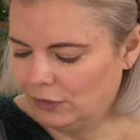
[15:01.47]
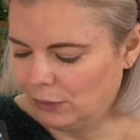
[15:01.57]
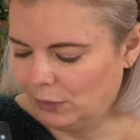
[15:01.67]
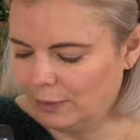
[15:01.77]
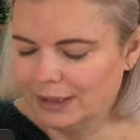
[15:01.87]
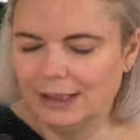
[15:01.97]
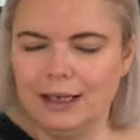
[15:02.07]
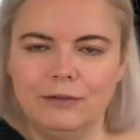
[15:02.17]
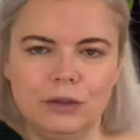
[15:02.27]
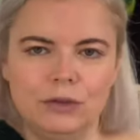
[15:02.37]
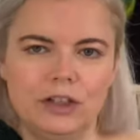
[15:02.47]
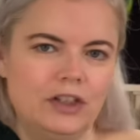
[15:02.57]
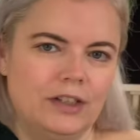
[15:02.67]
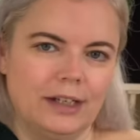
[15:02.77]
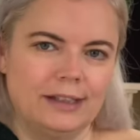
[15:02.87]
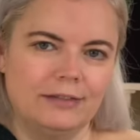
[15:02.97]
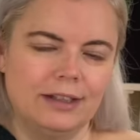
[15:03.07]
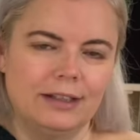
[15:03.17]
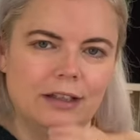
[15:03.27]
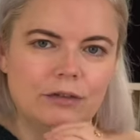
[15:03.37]
so because I have to digitize
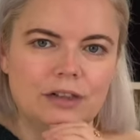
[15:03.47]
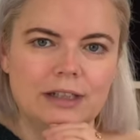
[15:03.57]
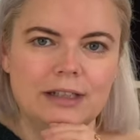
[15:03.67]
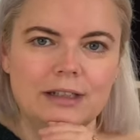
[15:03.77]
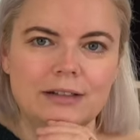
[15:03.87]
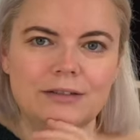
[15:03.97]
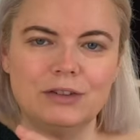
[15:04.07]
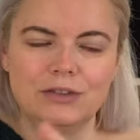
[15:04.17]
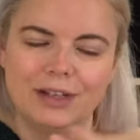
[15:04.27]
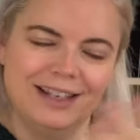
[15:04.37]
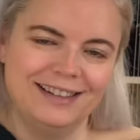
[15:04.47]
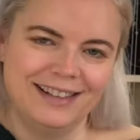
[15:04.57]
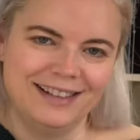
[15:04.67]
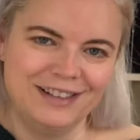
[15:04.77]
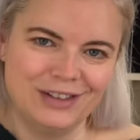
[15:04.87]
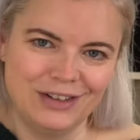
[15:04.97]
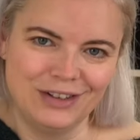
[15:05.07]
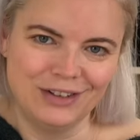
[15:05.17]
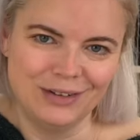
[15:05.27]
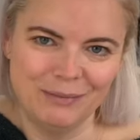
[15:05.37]
everything, obviously, so I can send it to
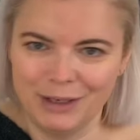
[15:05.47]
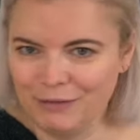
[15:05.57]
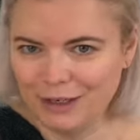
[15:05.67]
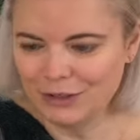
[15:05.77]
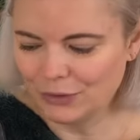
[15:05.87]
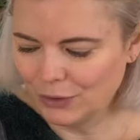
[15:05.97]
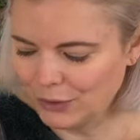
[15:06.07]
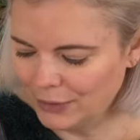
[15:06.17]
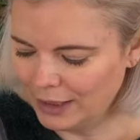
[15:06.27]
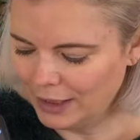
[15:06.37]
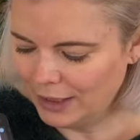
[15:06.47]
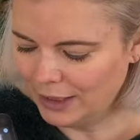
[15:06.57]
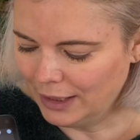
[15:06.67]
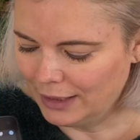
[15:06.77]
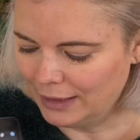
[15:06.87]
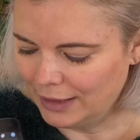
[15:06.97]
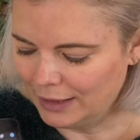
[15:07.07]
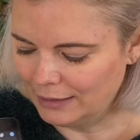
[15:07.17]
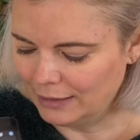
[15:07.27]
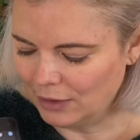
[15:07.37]
the manufacturer. And
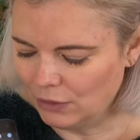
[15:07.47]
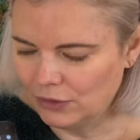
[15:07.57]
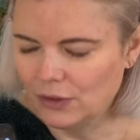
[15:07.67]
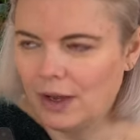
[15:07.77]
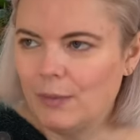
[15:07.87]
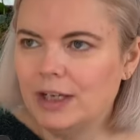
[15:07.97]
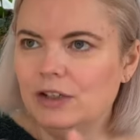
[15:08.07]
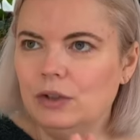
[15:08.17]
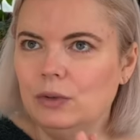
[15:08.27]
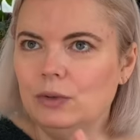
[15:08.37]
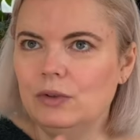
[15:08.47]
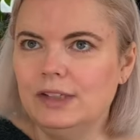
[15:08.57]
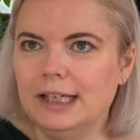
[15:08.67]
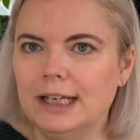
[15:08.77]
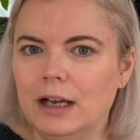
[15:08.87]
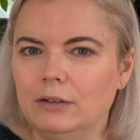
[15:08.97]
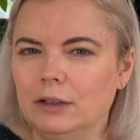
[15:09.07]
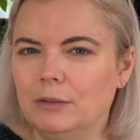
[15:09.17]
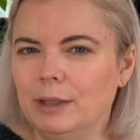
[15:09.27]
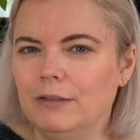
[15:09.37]
then also I wanted to take out
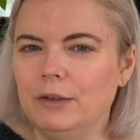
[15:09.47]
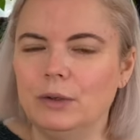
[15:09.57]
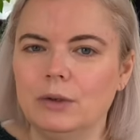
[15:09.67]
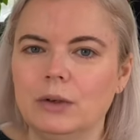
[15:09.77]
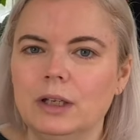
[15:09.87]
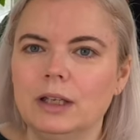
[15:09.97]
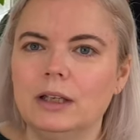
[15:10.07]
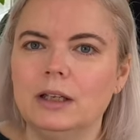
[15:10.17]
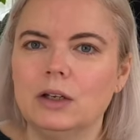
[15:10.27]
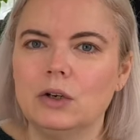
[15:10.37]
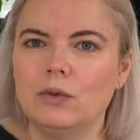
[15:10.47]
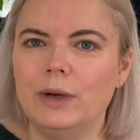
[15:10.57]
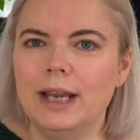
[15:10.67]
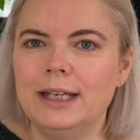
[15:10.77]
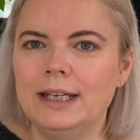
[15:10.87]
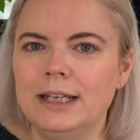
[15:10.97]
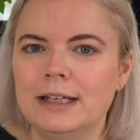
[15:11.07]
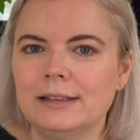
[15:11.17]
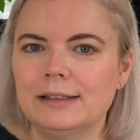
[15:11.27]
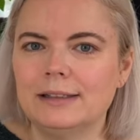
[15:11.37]
a little bit of the
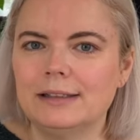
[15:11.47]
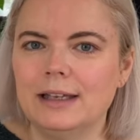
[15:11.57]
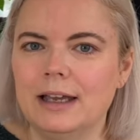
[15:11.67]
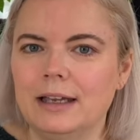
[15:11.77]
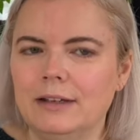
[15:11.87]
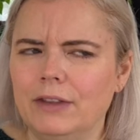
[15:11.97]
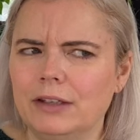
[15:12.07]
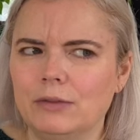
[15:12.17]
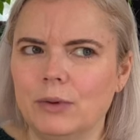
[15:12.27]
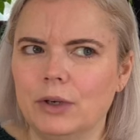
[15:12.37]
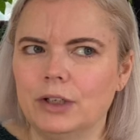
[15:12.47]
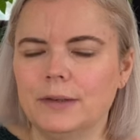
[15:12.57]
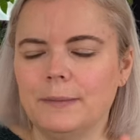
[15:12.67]
graininess, that if that's a word.